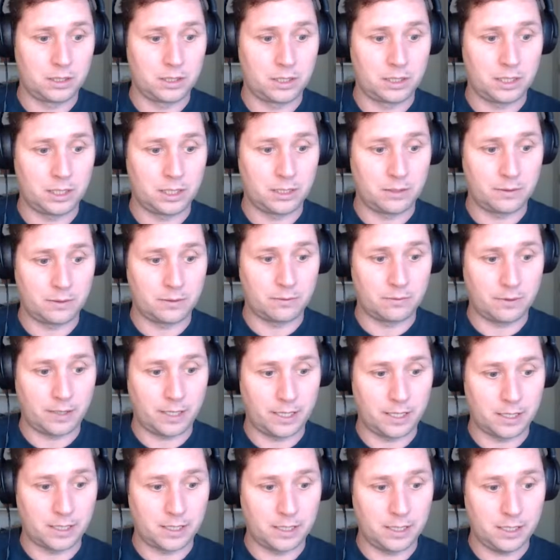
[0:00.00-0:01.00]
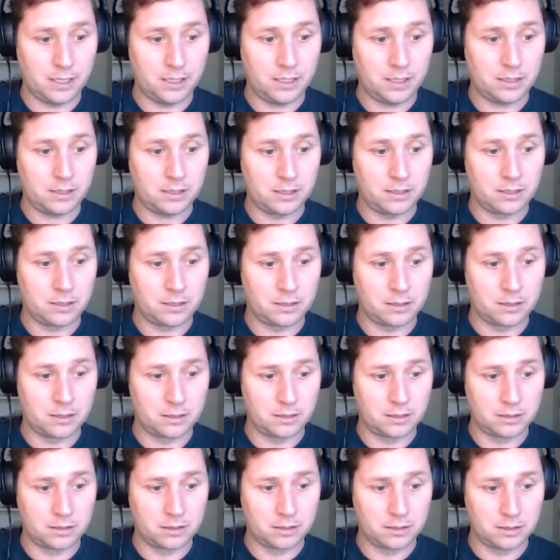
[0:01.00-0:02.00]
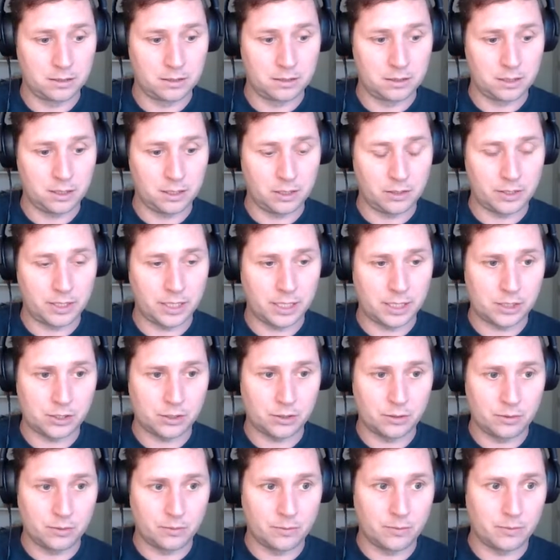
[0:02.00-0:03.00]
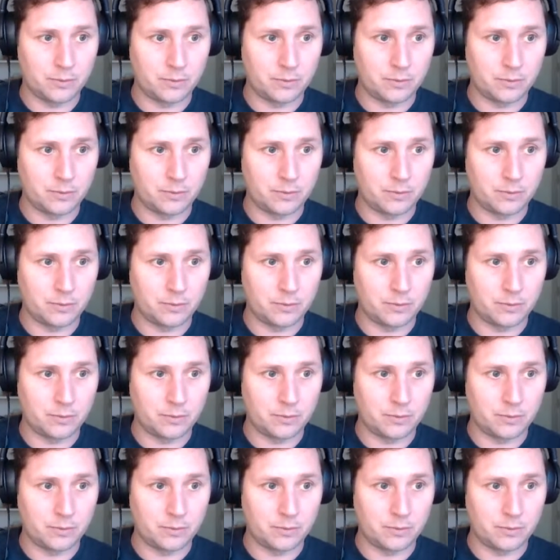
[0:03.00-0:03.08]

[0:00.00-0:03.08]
now I'll write again. Okay, so